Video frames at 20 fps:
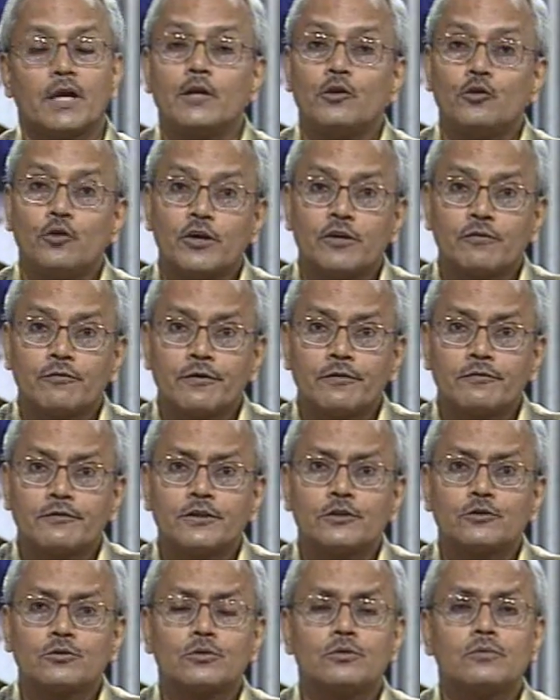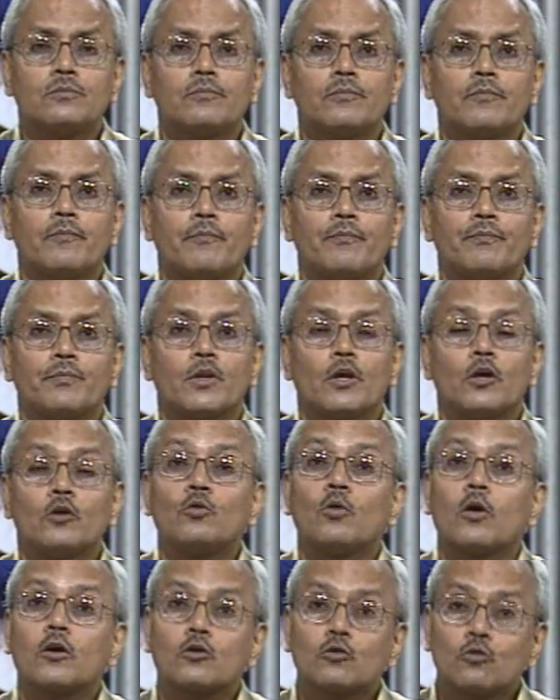In Unit 52,
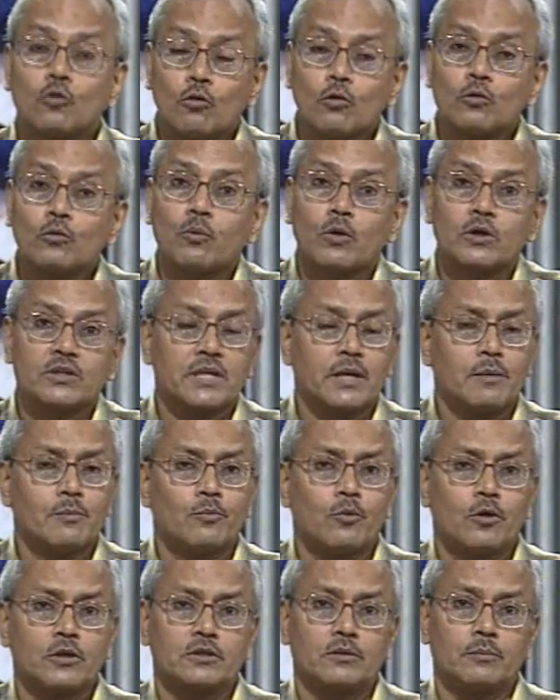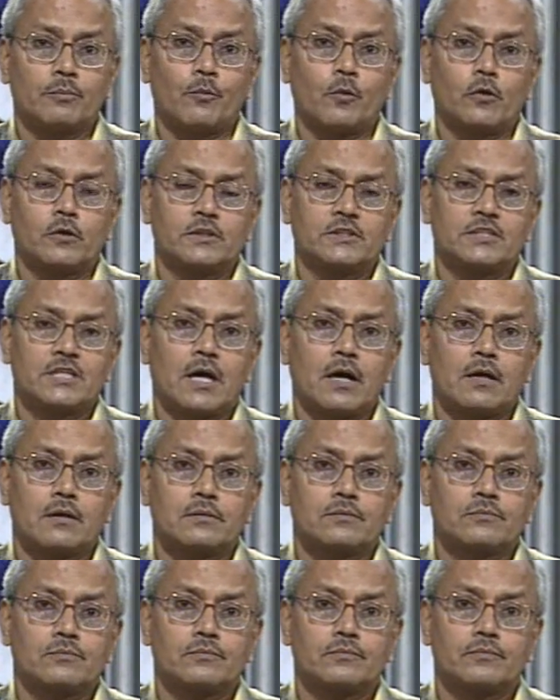you are told what the important points
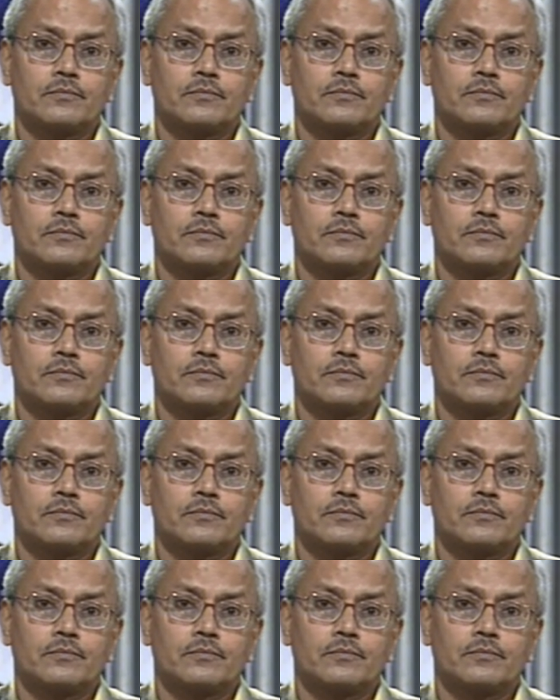are